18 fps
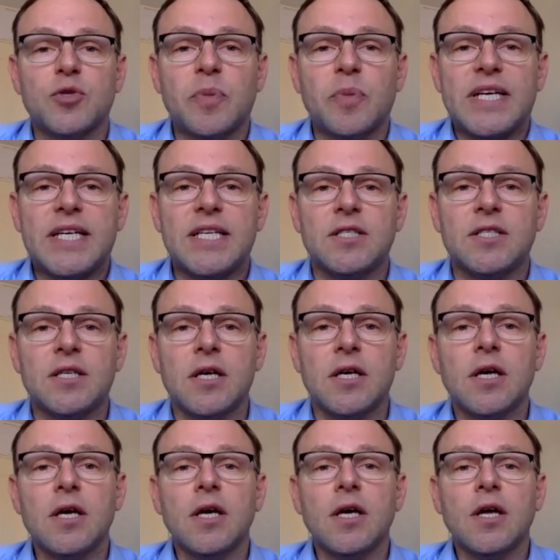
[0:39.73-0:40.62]
Please
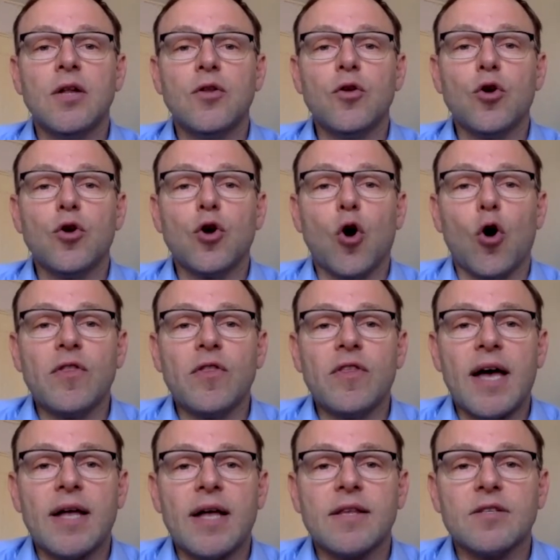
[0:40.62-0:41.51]
do
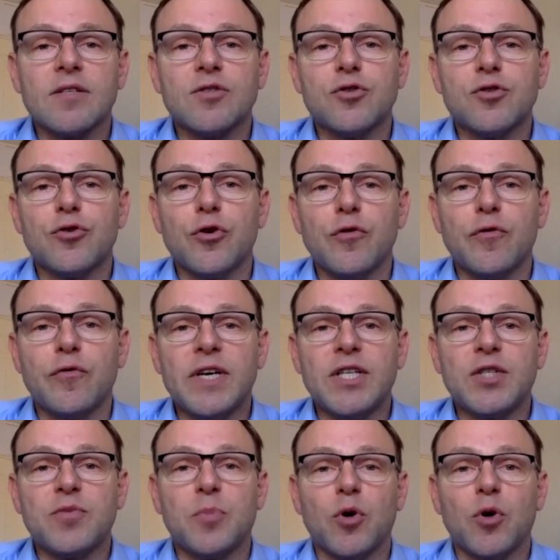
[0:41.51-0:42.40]
contact us through
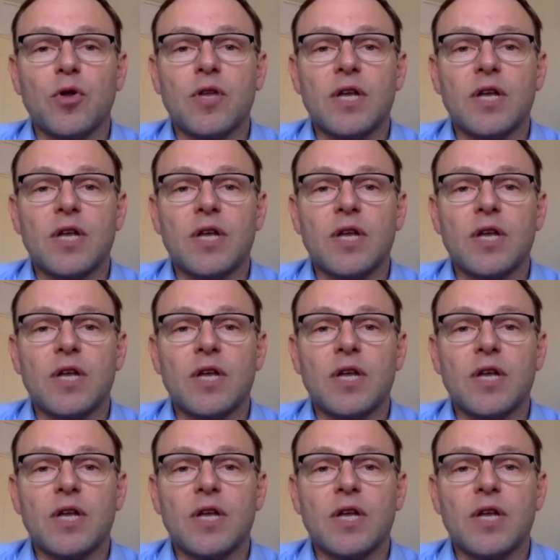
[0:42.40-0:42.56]
Facebook